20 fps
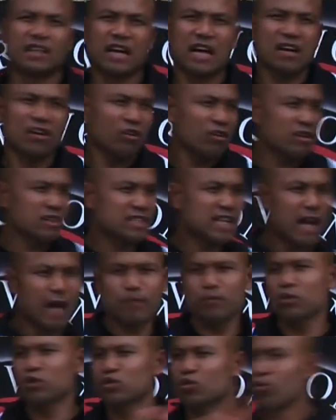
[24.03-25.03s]
a lot of
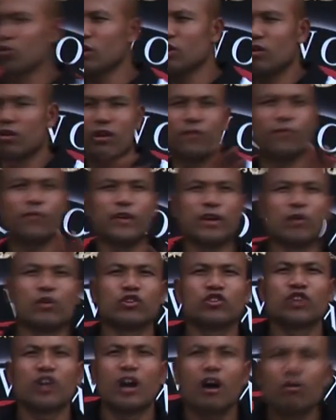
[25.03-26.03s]
time you do a lot of things
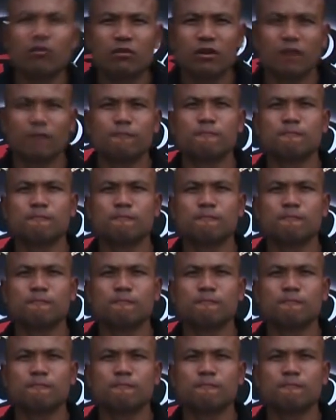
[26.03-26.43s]
on your own.